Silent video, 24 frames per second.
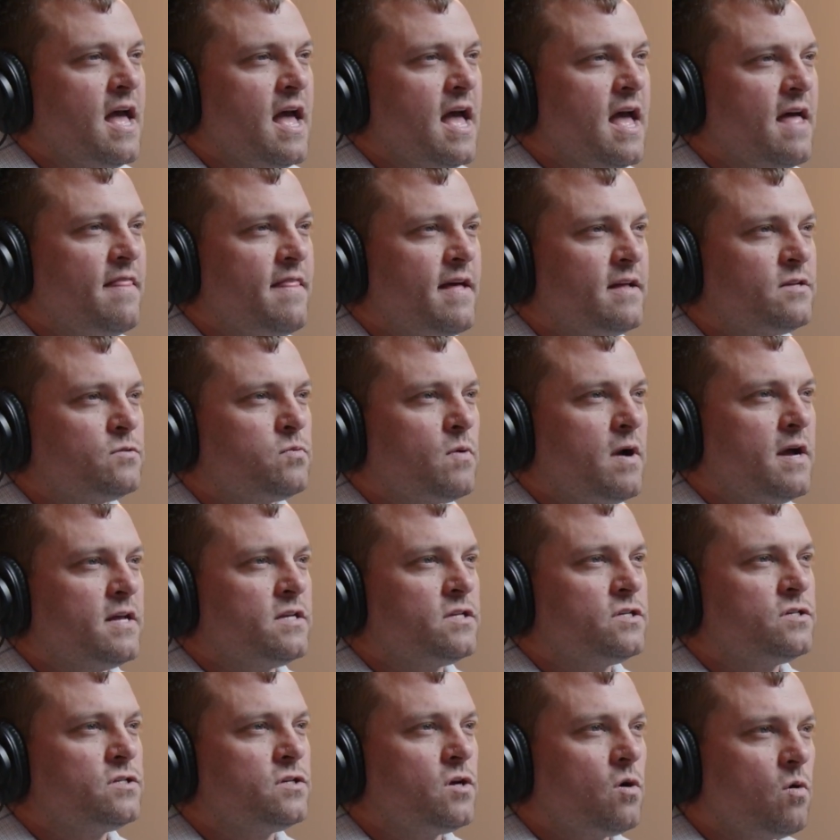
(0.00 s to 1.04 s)
And that's why
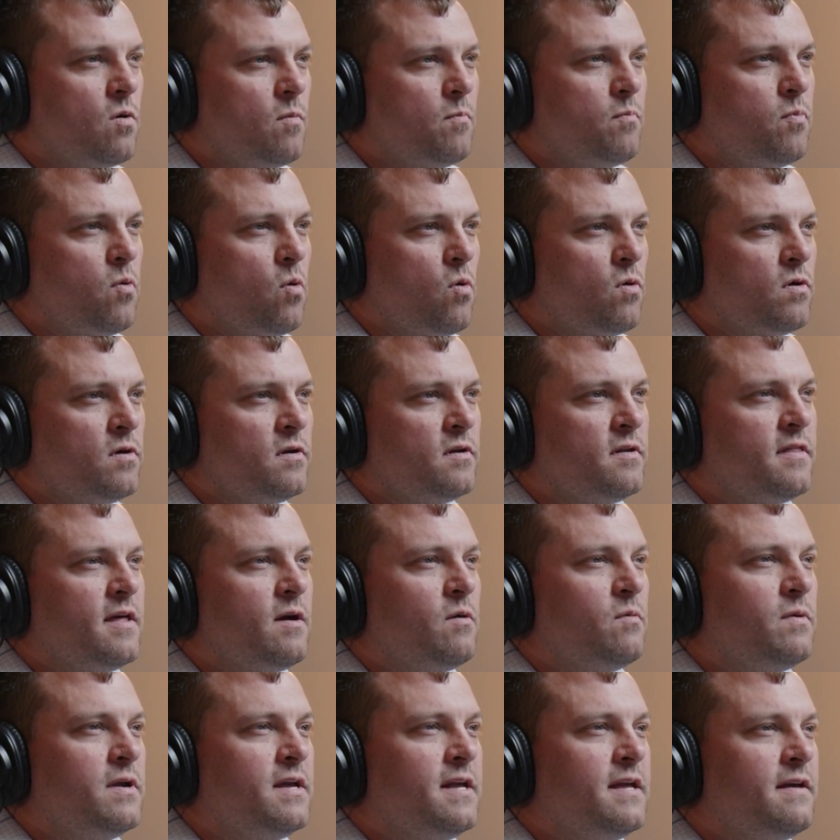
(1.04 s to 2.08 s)
it's so important
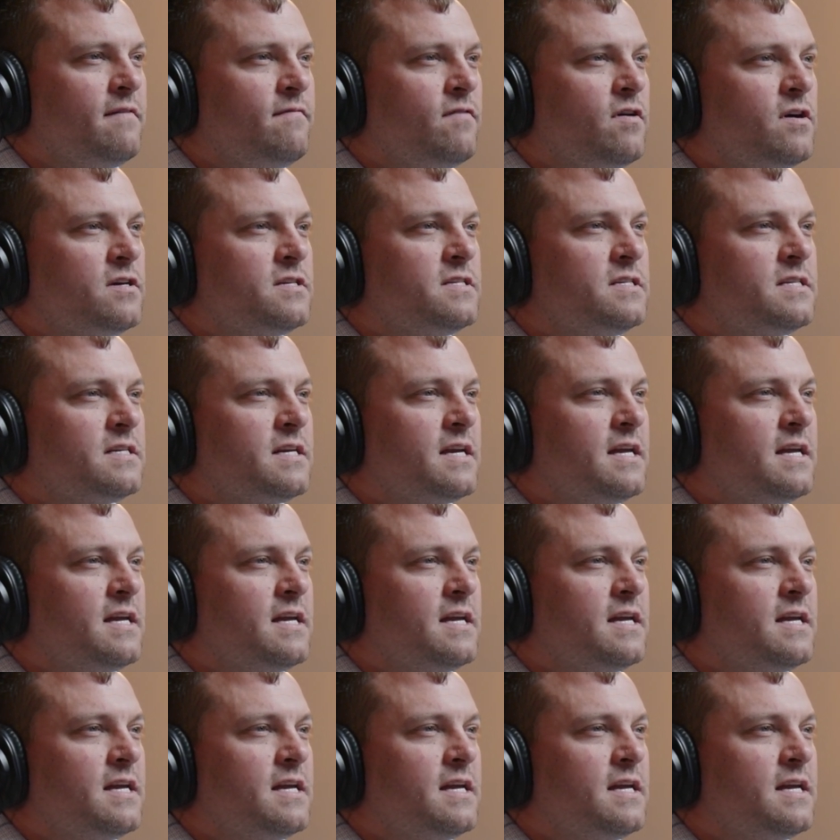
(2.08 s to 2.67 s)
that we give our